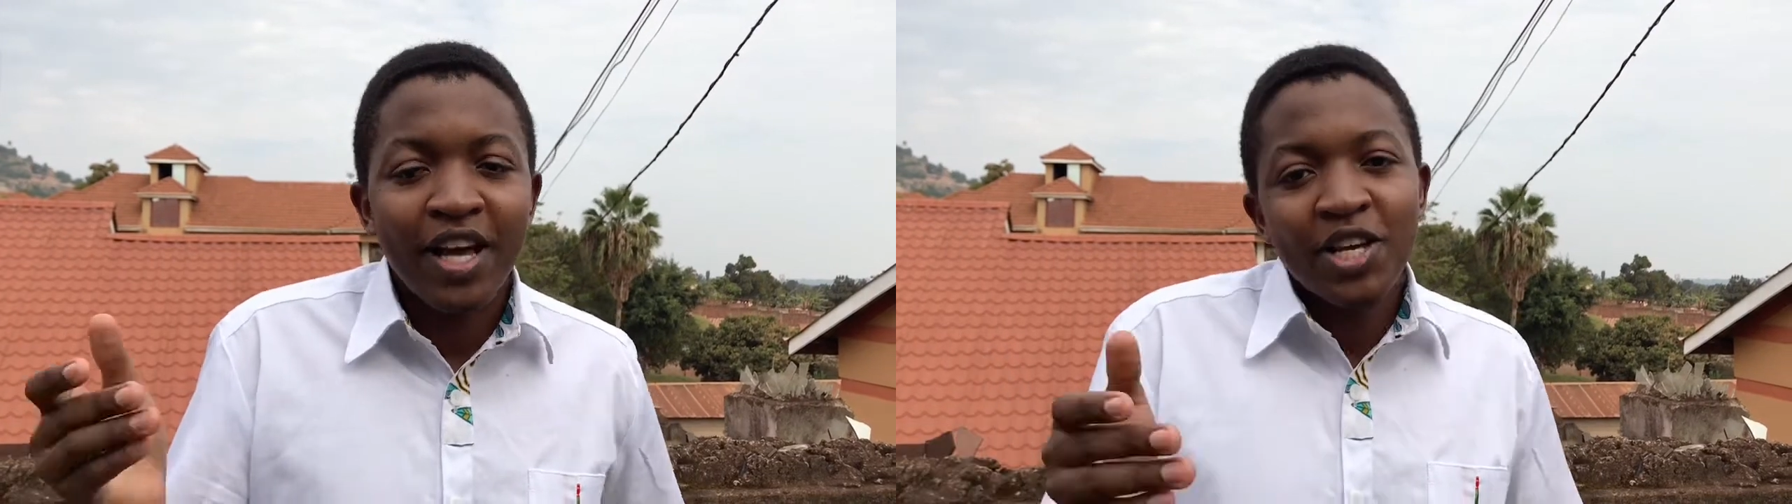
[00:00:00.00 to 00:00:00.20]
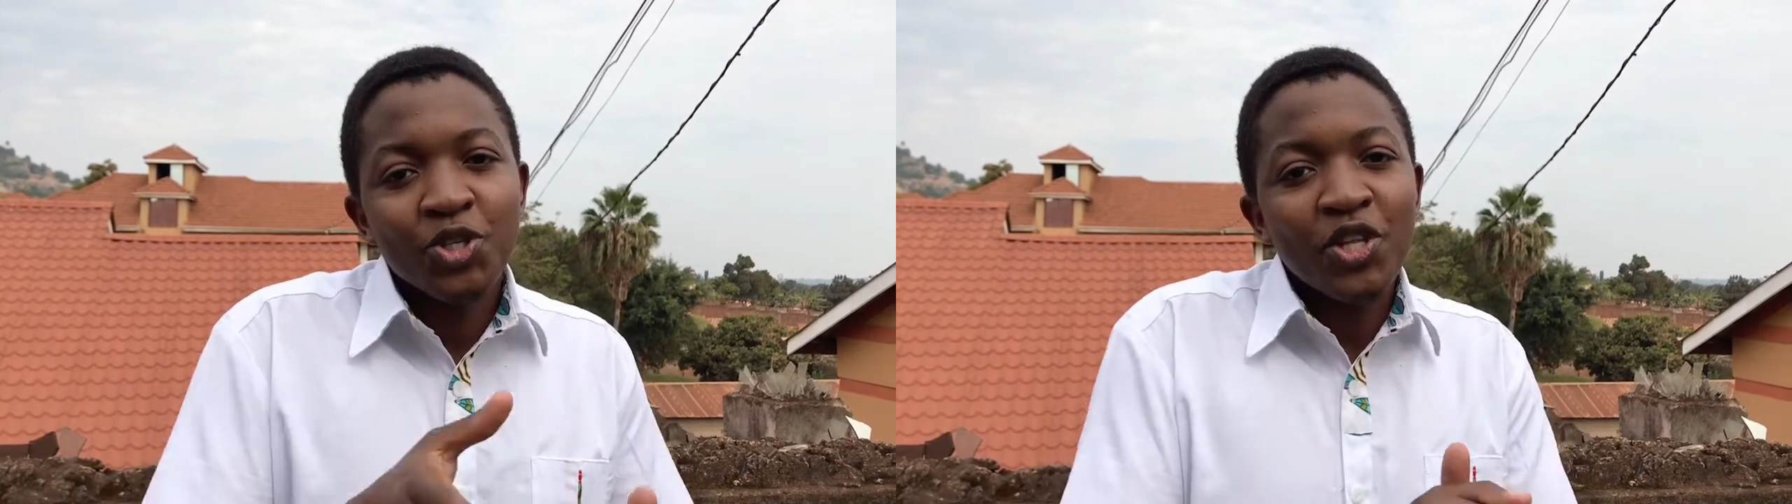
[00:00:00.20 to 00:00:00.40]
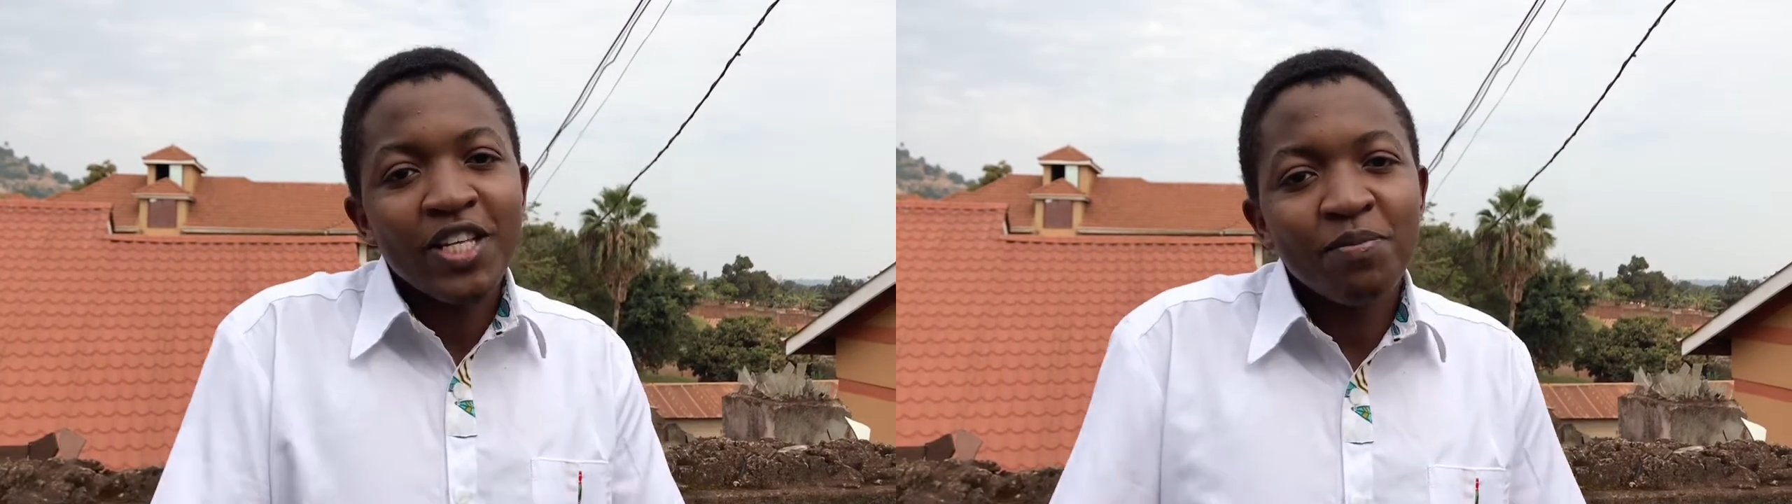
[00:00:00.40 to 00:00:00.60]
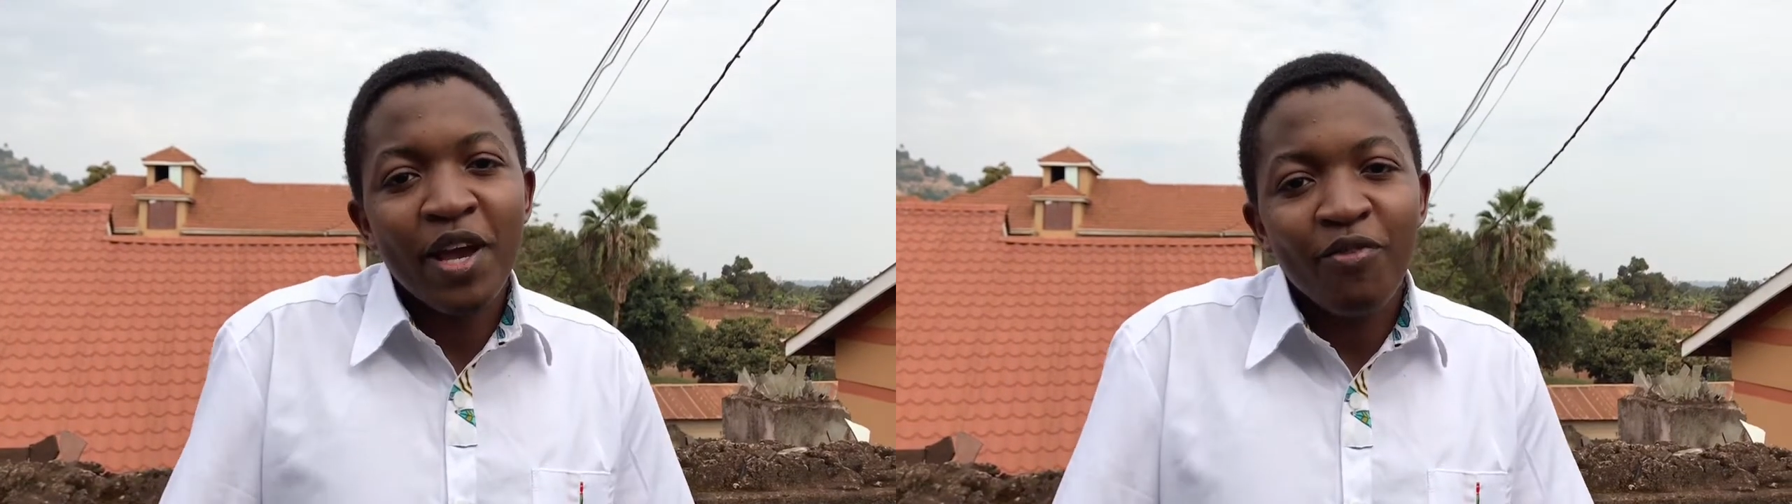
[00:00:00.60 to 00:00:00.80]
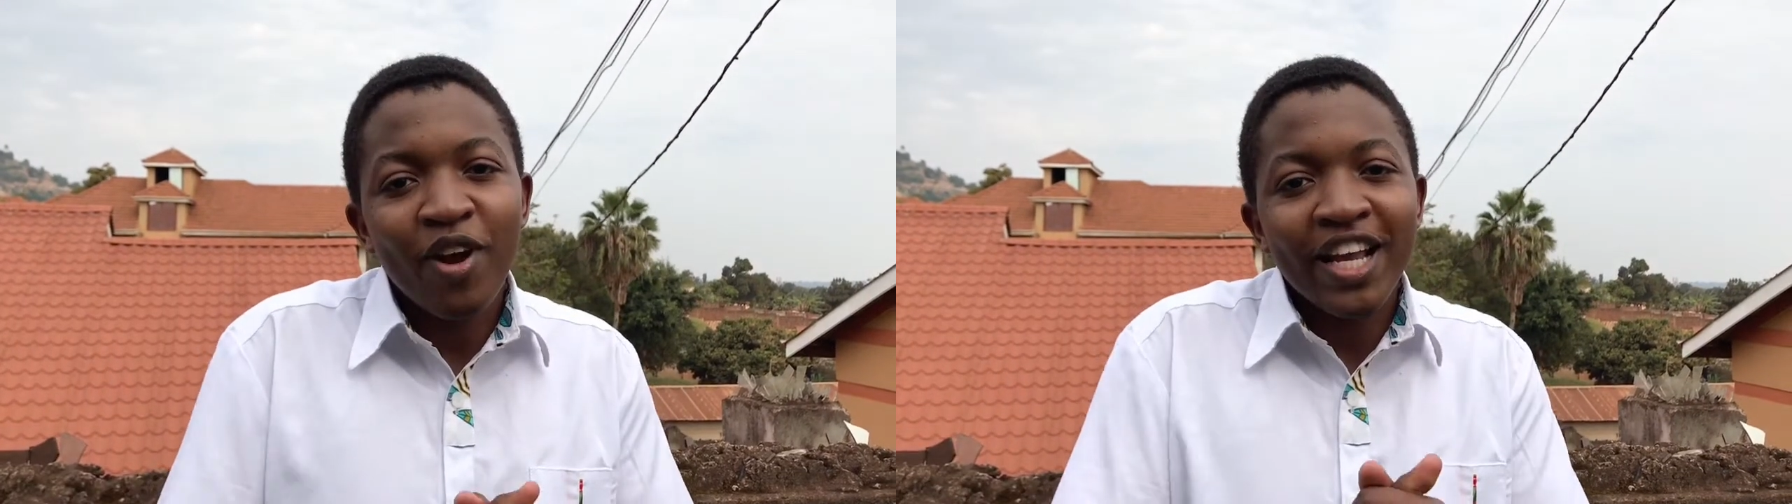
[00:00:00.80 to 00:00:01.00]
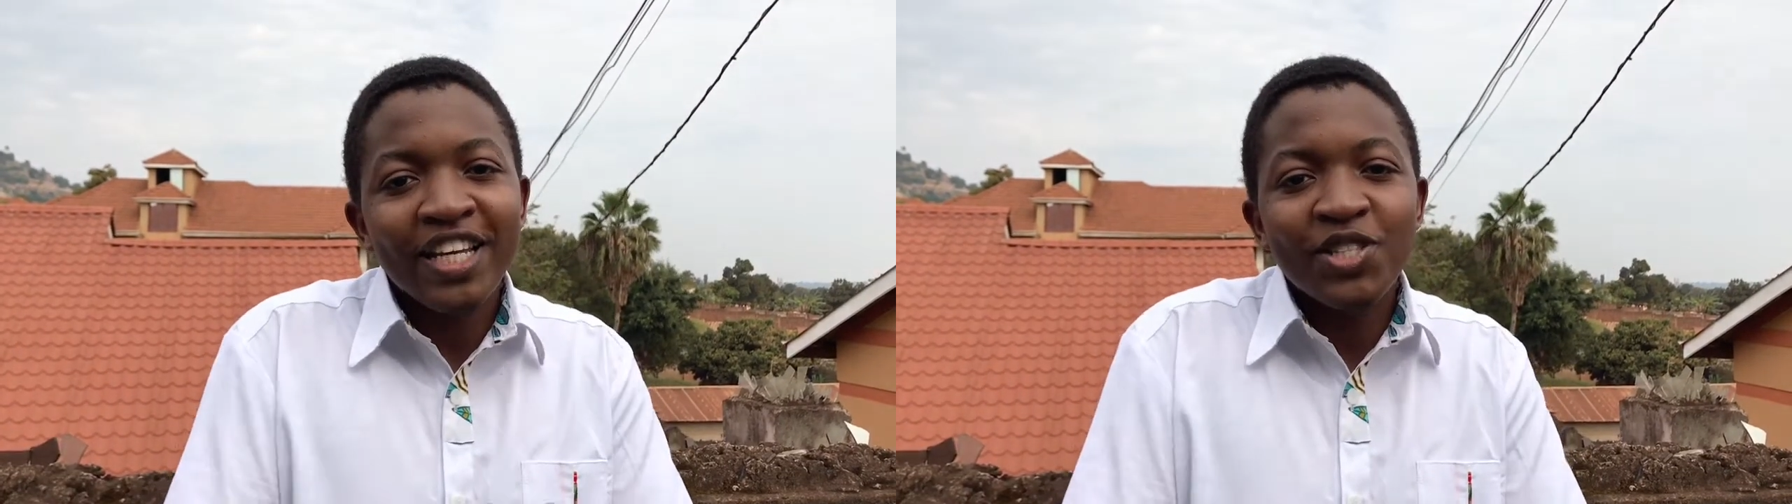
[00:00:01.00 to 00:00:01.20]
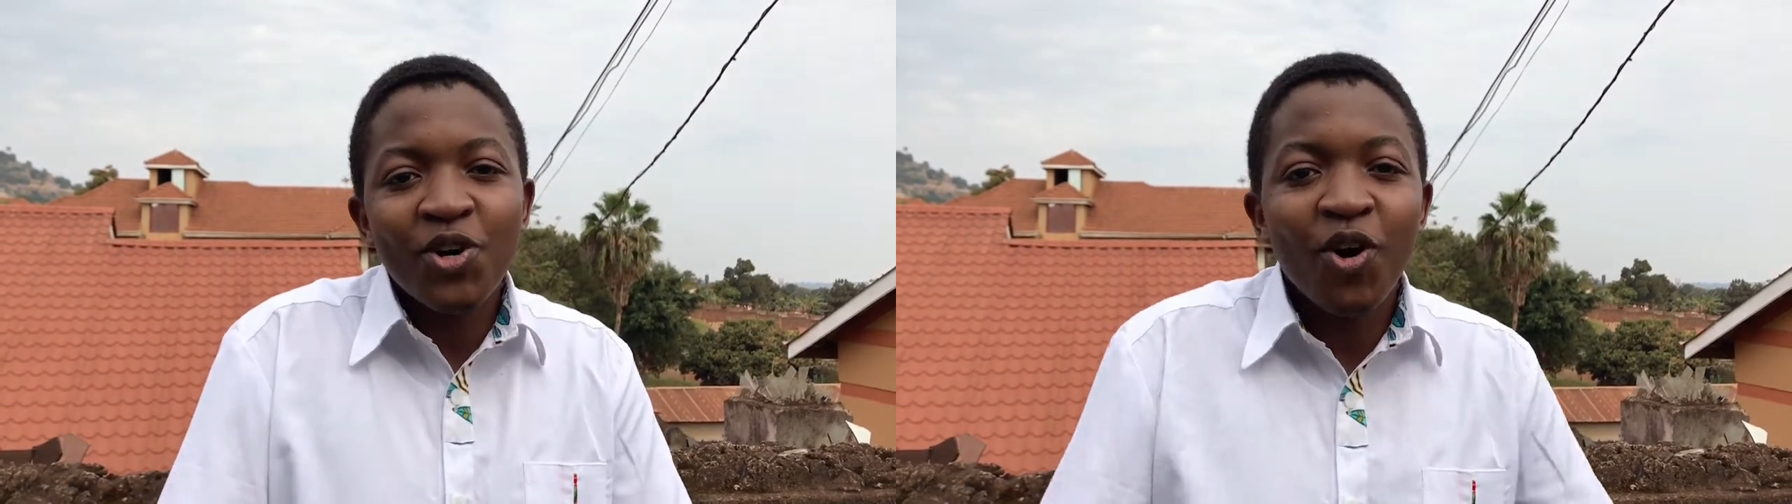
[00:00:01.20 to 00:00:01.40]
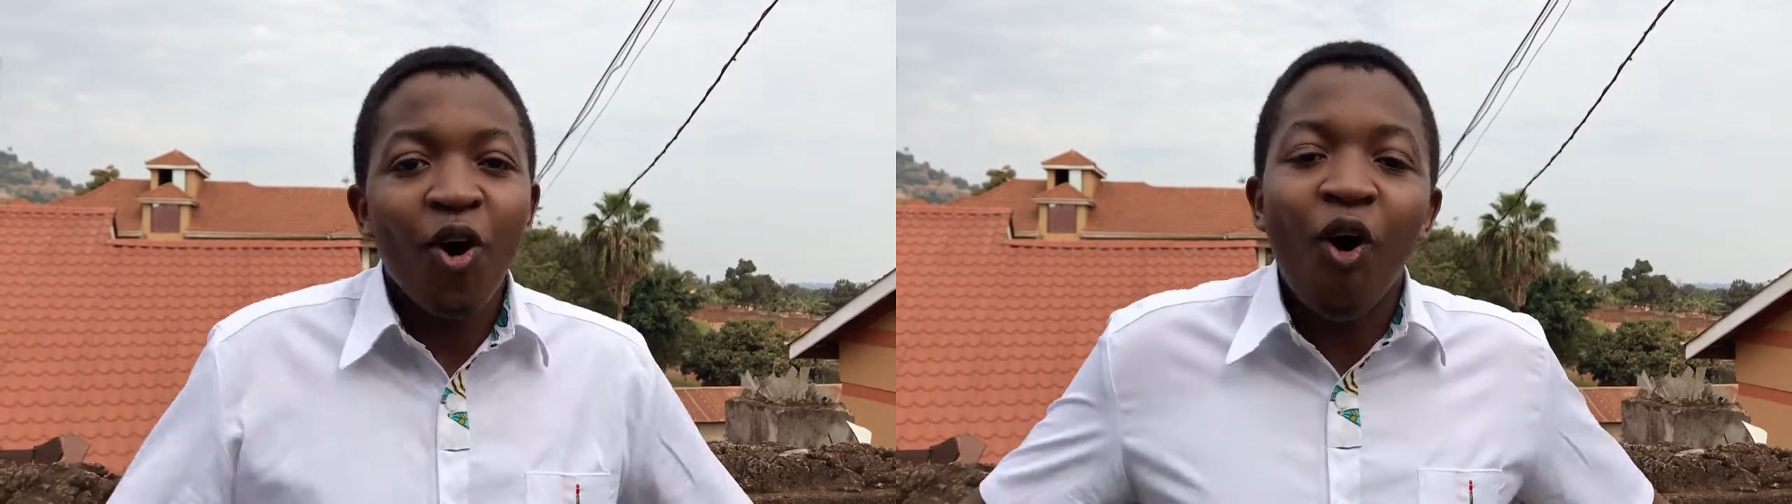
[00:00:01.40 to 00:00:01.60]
So that's my Friday talk